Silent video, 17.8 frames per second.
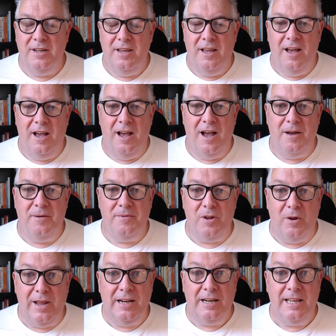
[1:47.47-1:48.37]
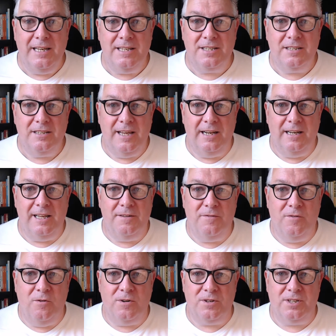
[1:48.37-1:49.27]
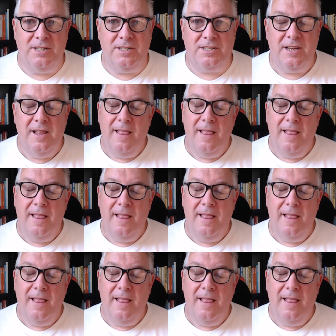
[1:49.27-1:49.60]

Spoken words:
elite forces.